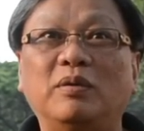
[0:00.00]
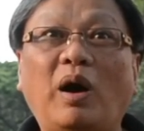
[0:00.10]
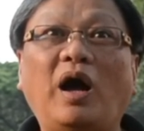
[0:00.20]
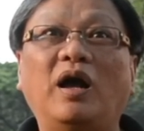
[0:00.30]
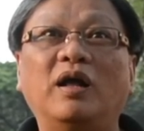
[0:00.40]

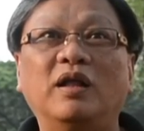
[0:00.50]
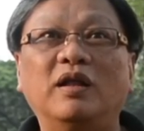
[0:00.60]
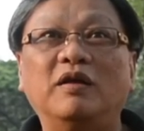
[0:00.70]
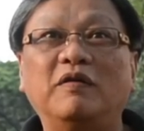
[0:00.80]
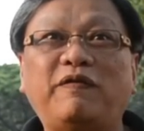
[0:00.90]
Wow.
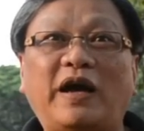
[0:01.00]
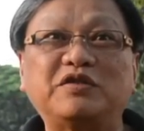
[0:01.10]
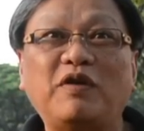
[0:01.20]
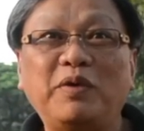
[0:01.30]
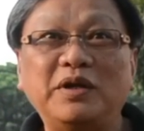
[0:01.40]

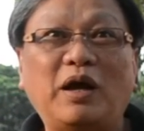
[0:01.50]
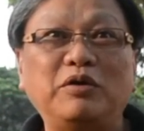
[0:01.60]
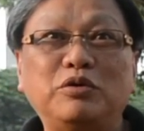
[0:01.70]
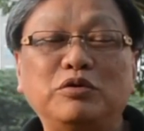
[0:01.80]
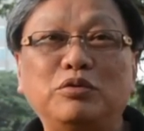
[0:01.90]
Fast forward
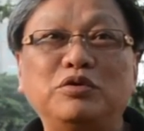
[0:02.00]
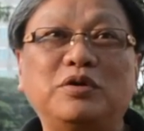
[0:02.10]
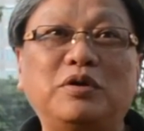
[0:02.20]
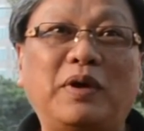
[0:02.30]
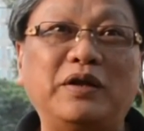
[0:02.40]
now to
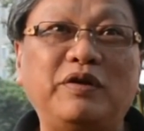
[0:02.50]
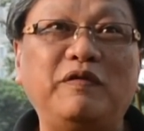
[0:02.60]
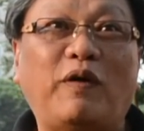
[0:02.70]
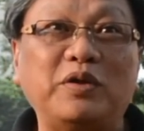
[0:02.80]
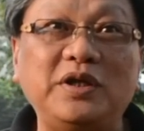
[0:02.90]

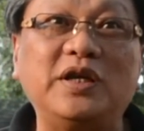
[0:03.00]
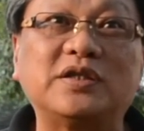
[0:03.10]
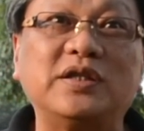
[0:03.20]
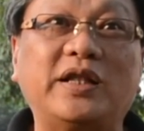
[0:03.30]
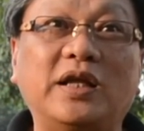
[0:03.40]
2013, 40
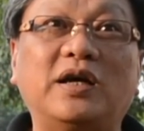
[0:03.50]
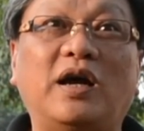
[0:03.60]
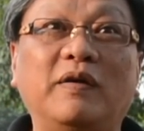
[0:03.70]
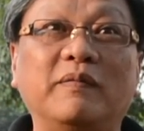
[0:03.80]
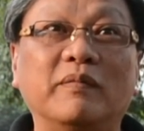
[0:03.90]
years
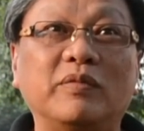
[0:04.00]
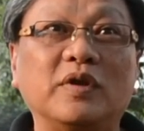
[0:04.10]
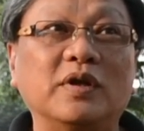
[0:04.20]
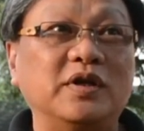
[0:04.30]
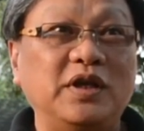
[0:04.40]
later.
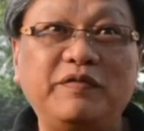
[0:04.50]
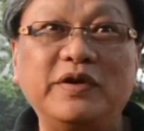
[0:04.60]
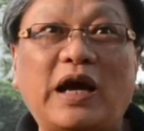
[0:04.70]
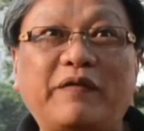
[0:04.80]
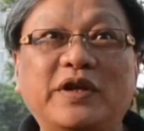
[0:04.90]

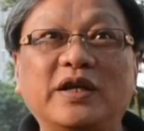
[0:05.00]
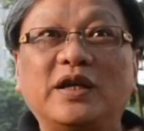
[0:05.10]
Even after